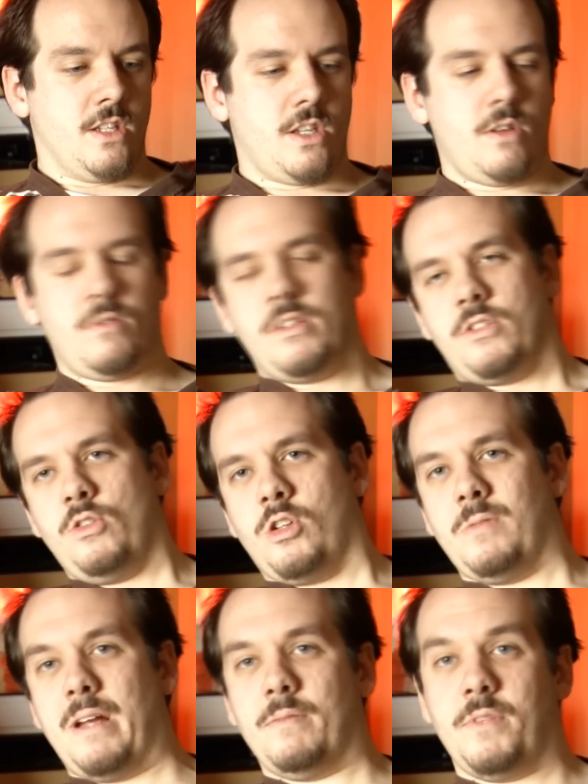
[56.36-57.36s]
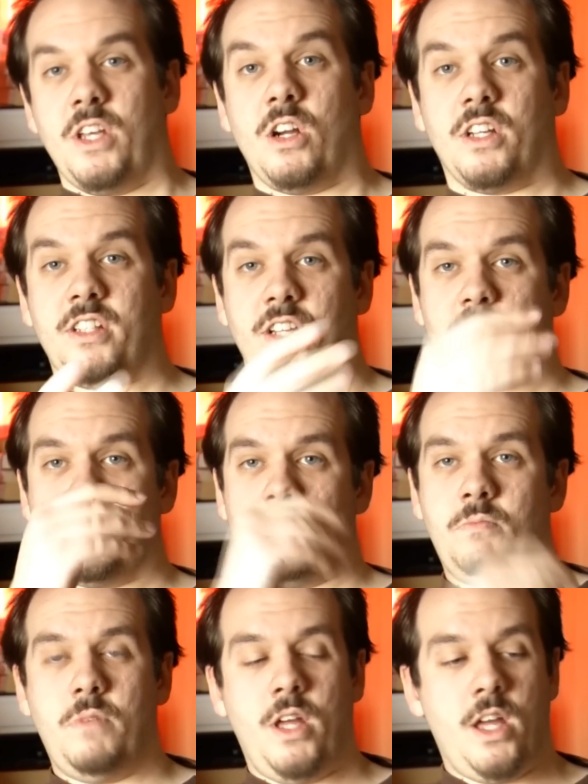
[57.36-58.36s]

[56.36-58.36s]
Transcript: So let's talk about the architecture.